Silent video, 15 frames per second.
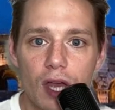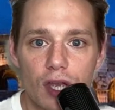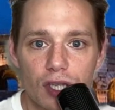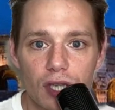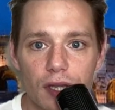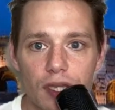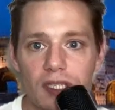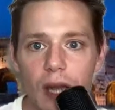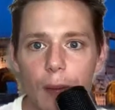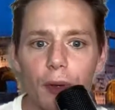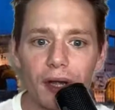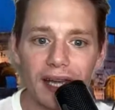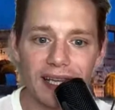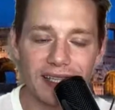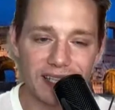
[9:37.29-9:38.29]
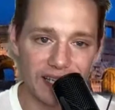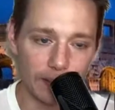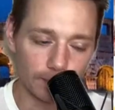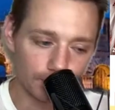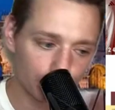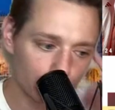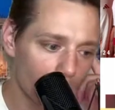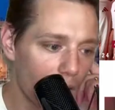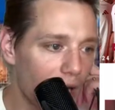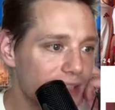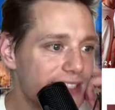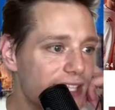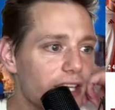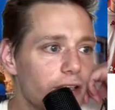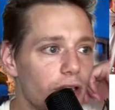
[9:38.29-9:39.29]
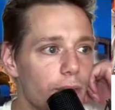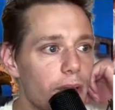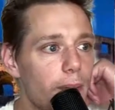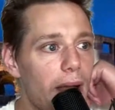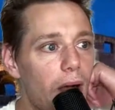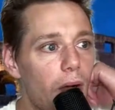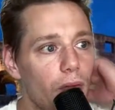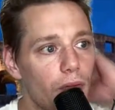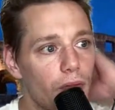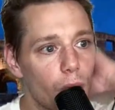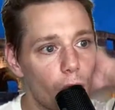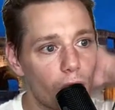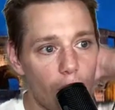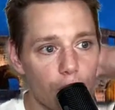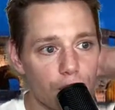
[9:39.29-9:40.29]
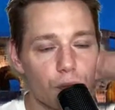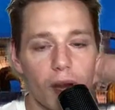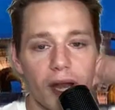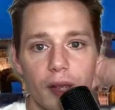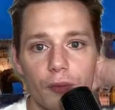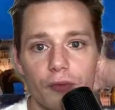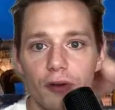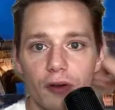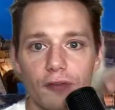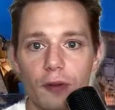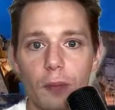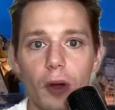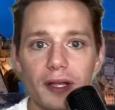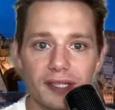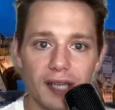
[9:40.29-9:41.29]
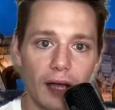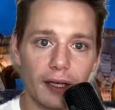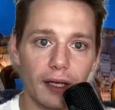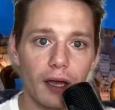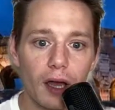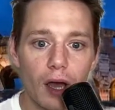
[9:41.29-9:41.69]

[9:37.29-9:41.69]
So this number 18, I'll tell you a little bit about what I was writing for Football Italia.